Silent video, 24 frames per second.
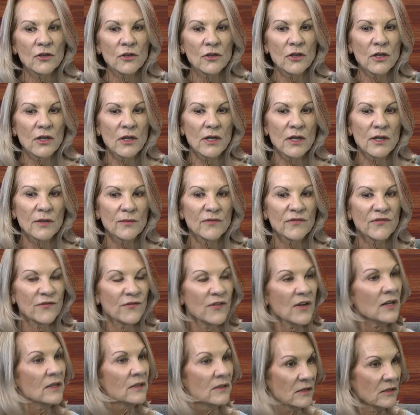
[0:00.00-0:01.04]
uh,
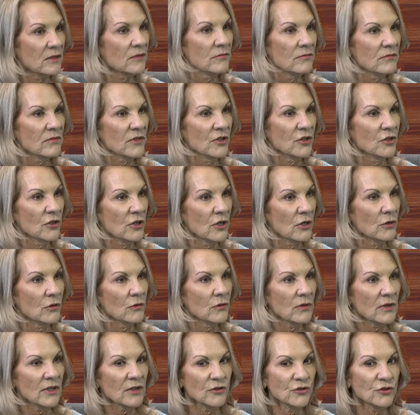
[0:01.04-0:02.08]
fund, you
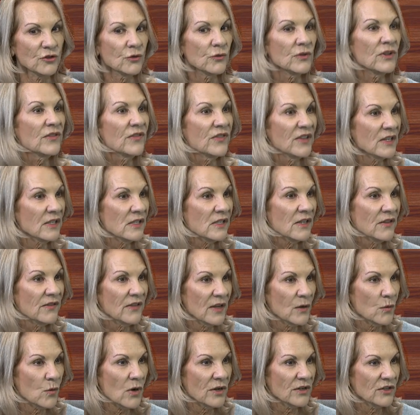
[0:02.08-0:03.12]
know, do the things that they
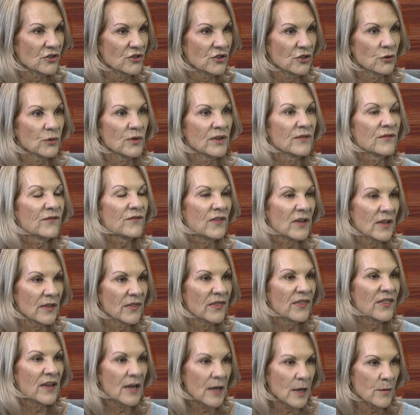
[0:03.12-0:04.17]
want to do and
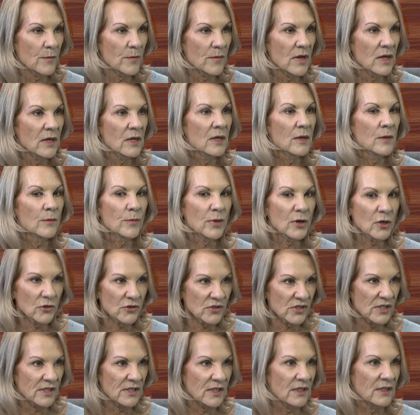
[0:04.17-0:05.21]
fund them
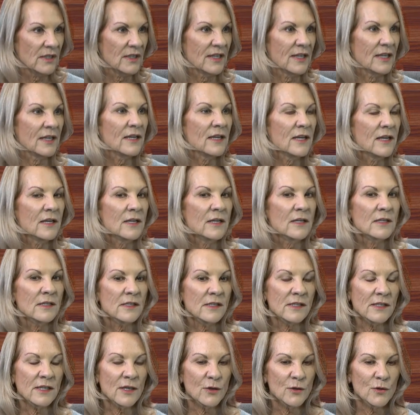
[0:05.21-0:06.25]
personally. Mm-hmm.
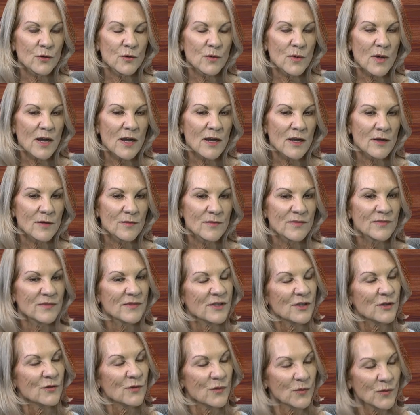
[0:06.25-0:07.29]
So, um,
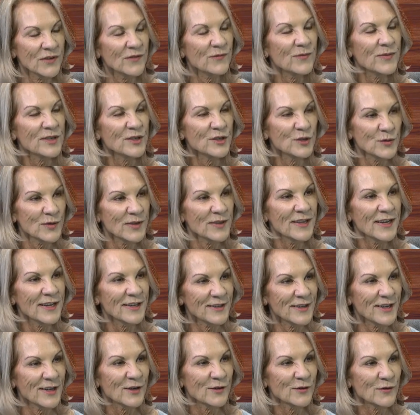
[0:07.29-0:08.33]
so the, we've been doing that
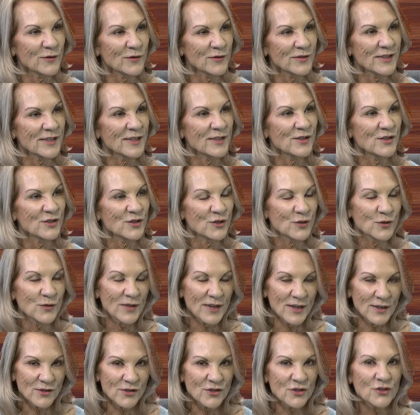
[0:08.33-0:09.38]
now for, since
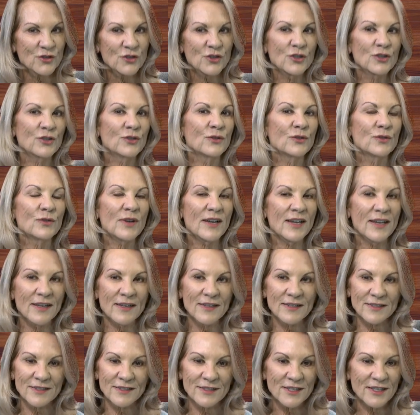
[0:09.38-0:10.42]
2002,
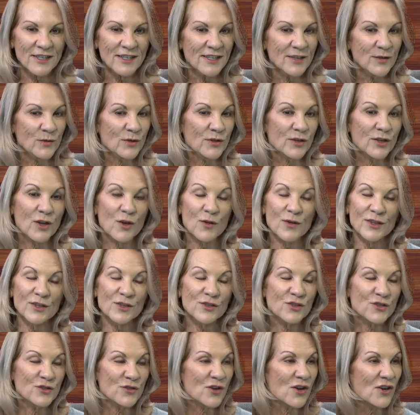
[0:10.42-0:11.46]
and we're going
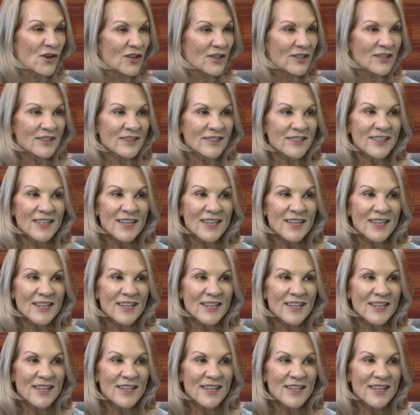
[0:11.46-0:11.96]
strong.